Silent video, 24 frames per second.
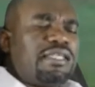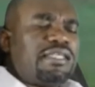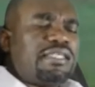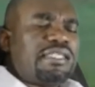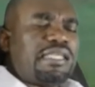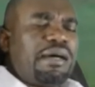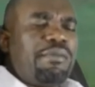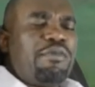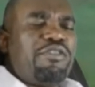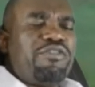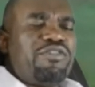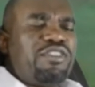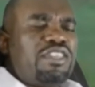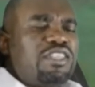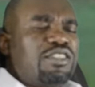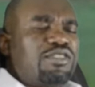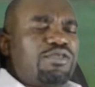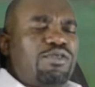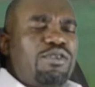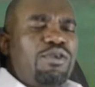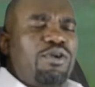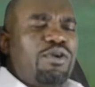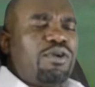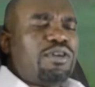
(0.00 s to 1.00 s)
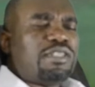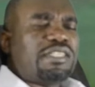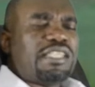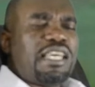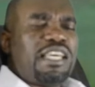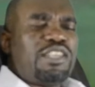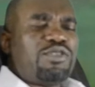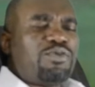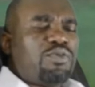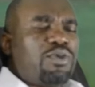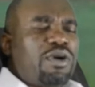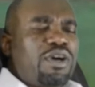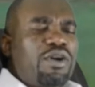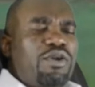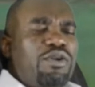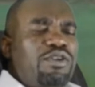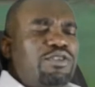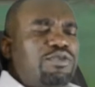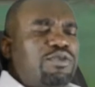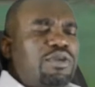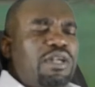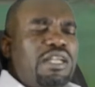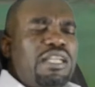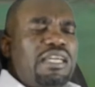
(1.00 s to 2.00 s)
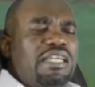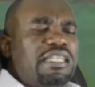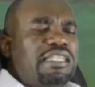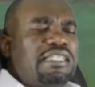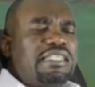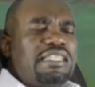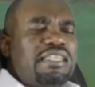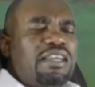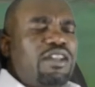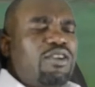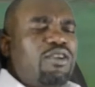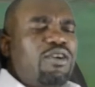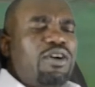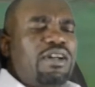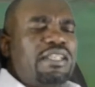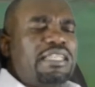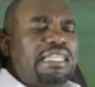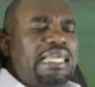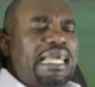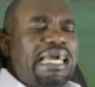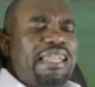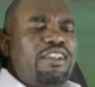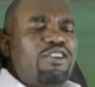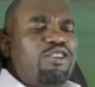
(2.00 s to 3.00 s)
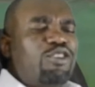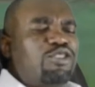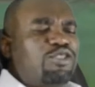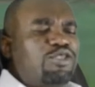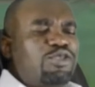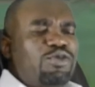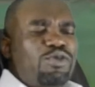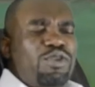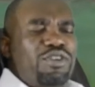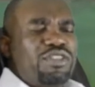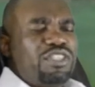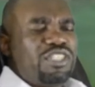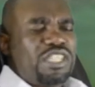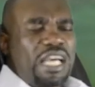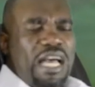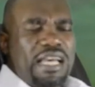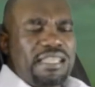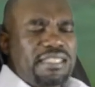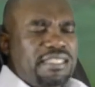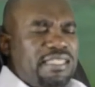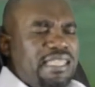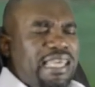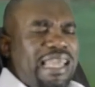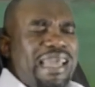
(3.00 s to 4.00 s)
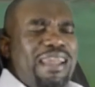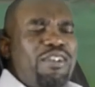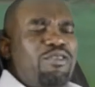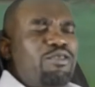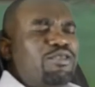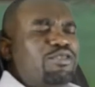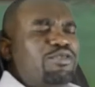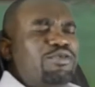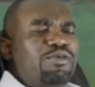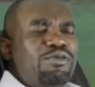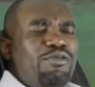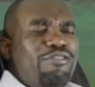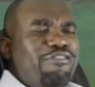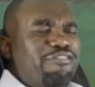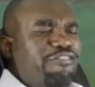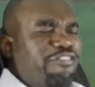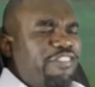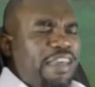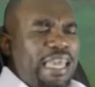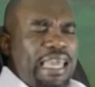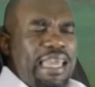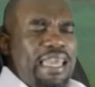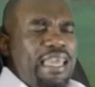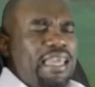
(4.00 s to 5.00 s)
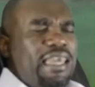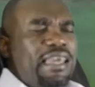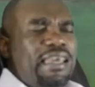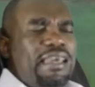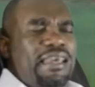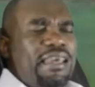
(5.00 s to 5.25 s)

Some of these laws, as we are going to learn, dear Lord, they are not so just, they are not so fair.